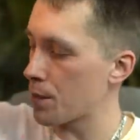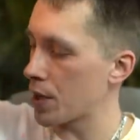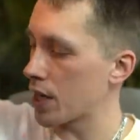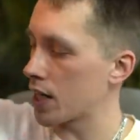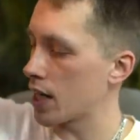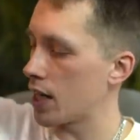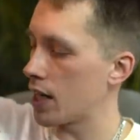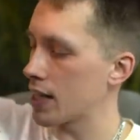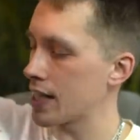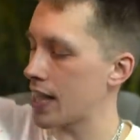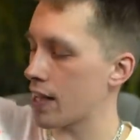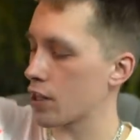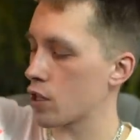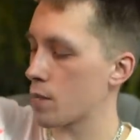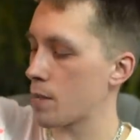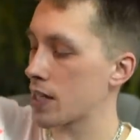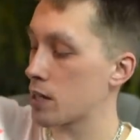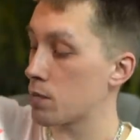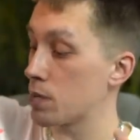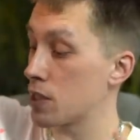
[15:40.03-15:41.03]
But uh, yeah,
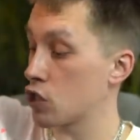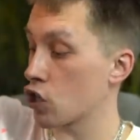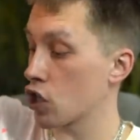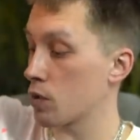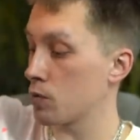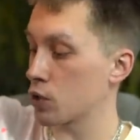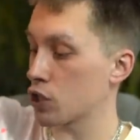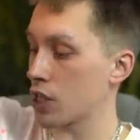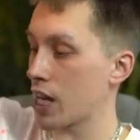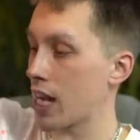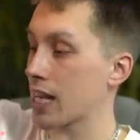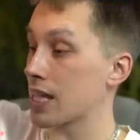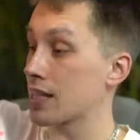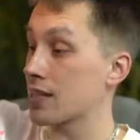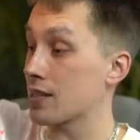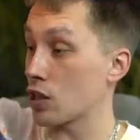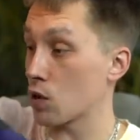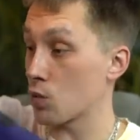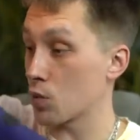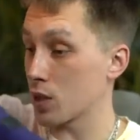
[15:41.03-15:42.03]
they're meant to be durable
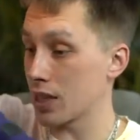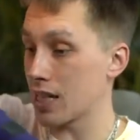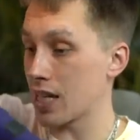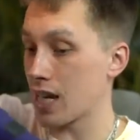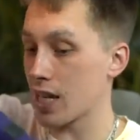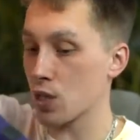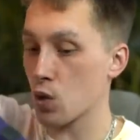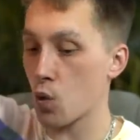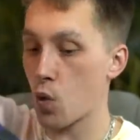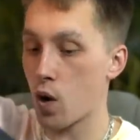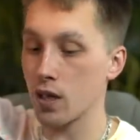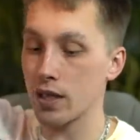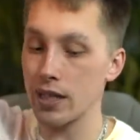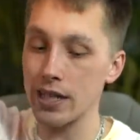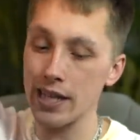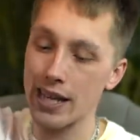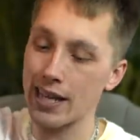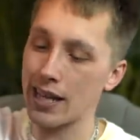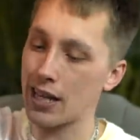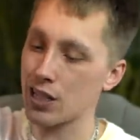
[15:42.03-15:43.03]
jackets. They're really nice
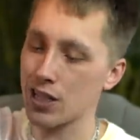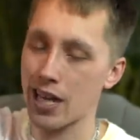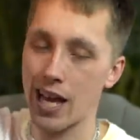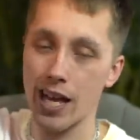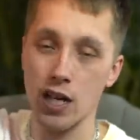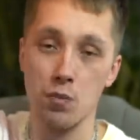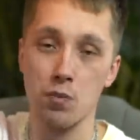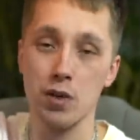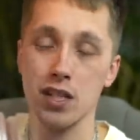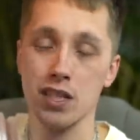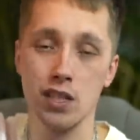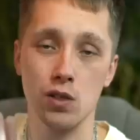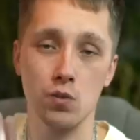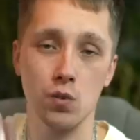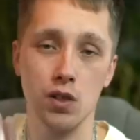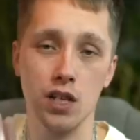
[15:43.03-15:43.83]
quality, and I just had to pick this